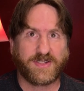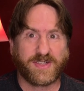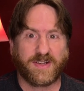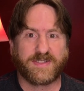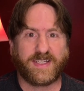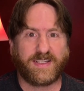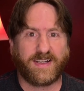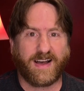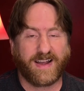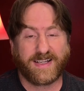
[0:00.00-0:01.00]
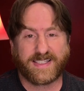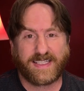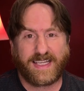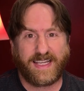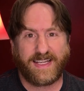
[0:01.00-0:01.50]
shows that,
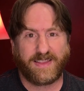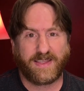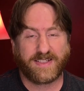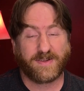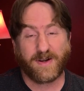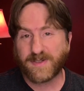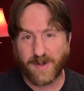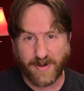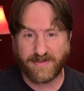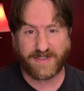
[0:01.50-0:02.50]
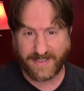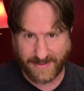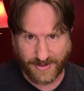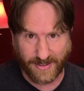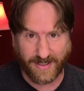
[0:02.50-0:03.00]
honestly, things don't always go perfect in
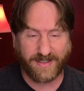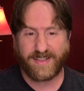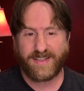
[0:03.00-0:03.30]
the truck.